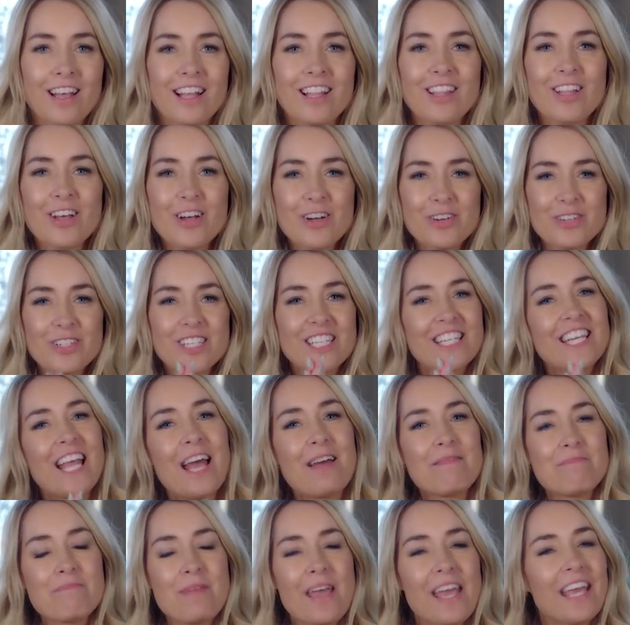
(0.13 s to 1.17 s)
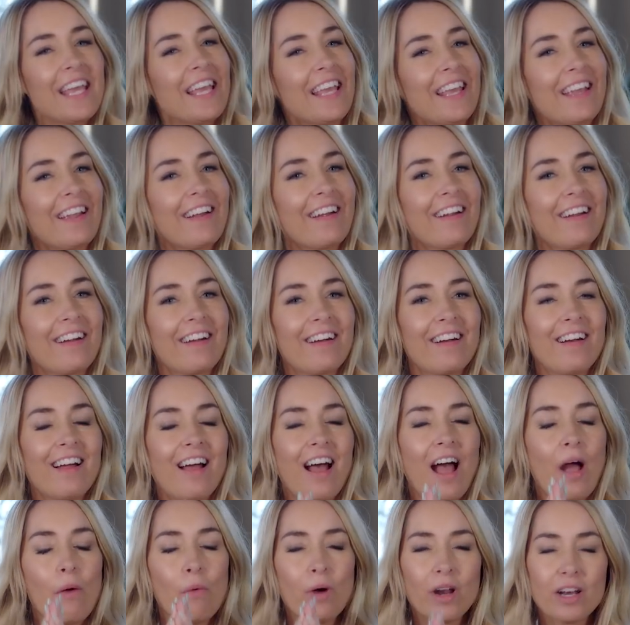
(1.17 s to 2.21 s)
Hello, Danette May
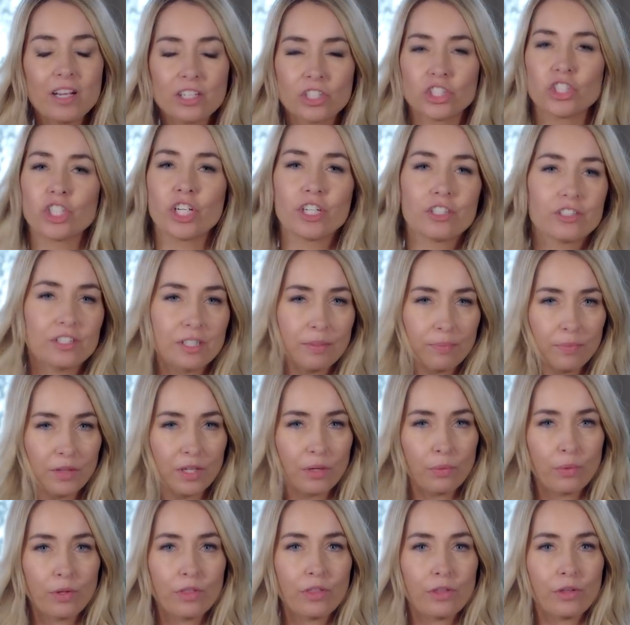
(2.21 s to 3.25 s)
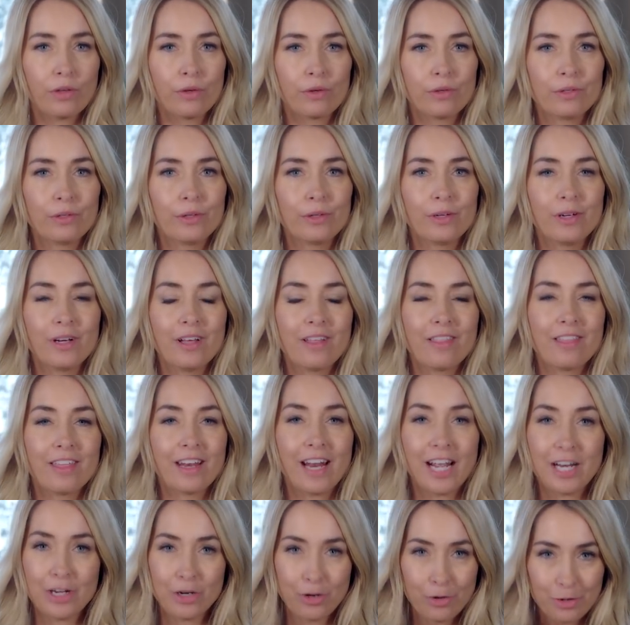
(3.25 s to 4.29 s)
here. I wanna share something with you
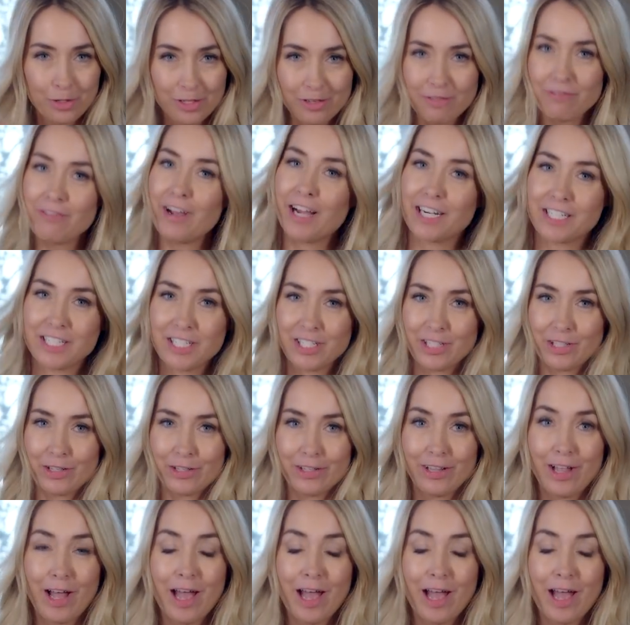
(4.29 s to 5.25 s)
that I know is affecting your